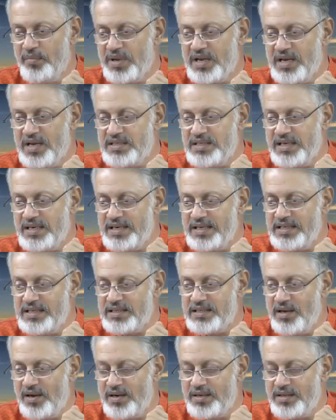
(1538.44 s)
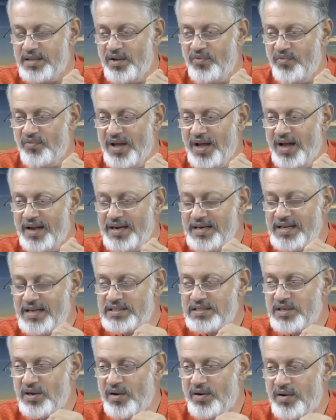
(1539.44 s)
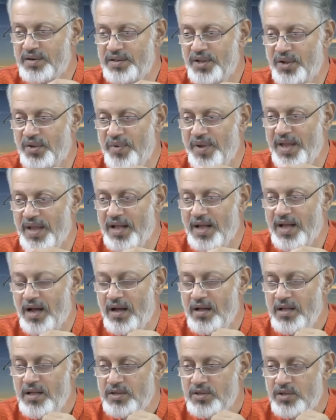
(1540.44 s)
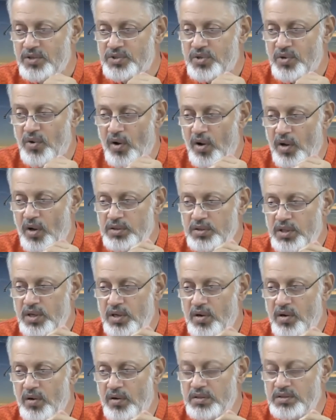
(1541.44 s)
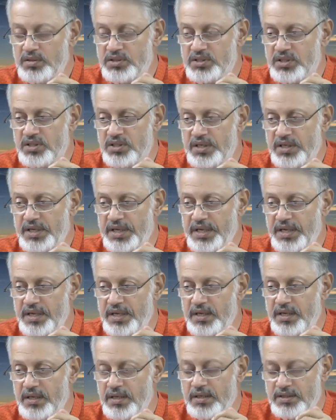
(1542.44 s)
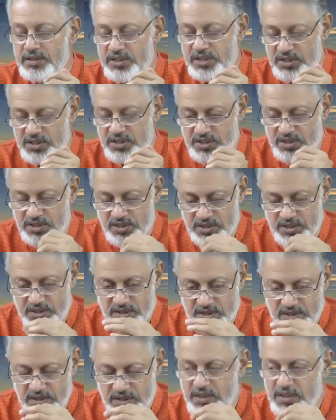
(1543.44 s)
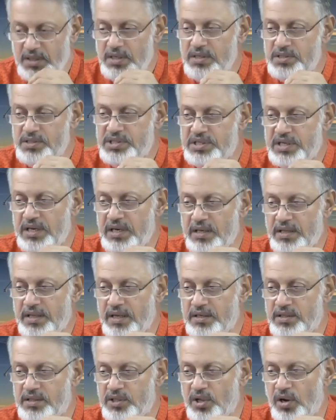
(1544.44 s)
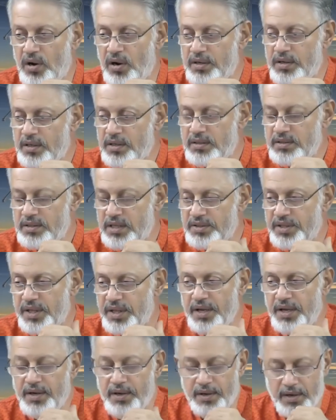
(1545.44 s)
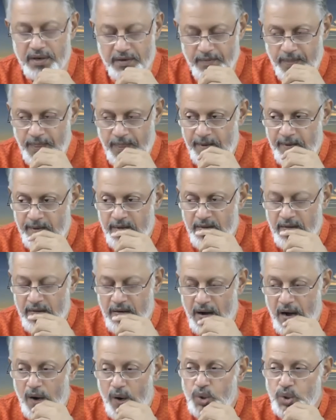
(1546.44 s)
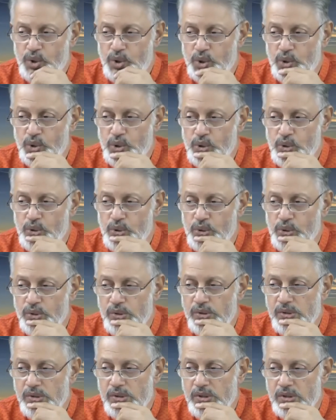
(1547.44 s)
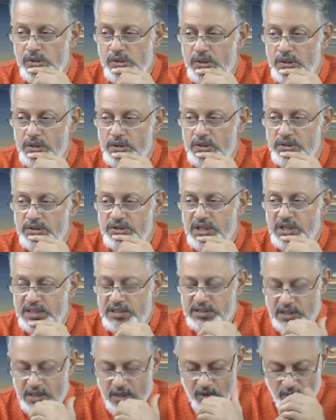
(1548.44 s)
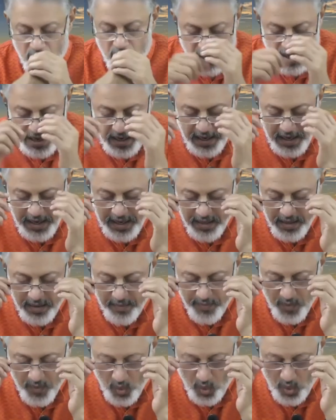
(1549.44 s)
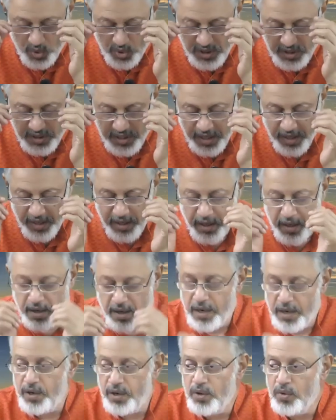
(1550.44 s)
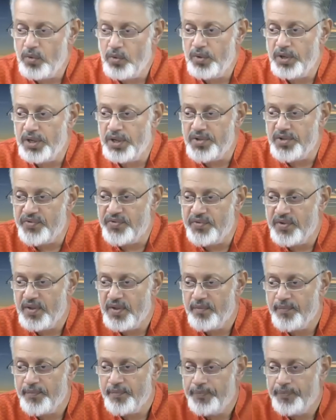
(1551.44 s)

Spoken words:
because it is not the way. So on the contrary, just still the thought, the thinker. How to just look at who the thinker in you is.